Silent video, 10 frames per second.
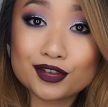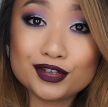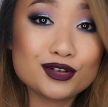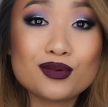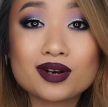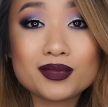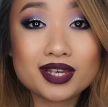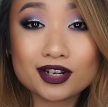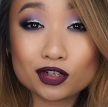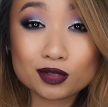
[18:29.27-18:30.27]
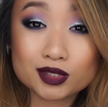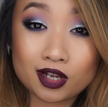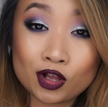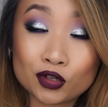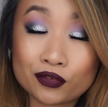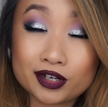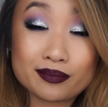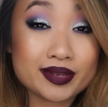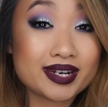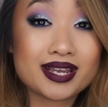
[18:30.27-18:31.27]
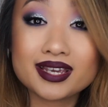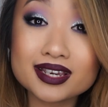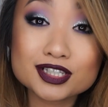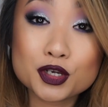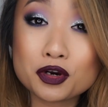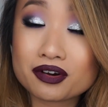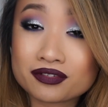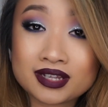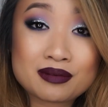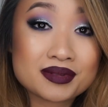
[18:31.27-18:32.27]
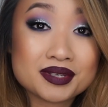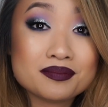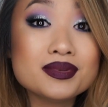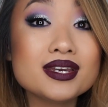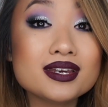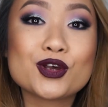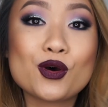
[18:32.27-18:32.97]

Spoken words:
you don't want to be getting your lips like all over your Midnight Kiss, whoever that may be.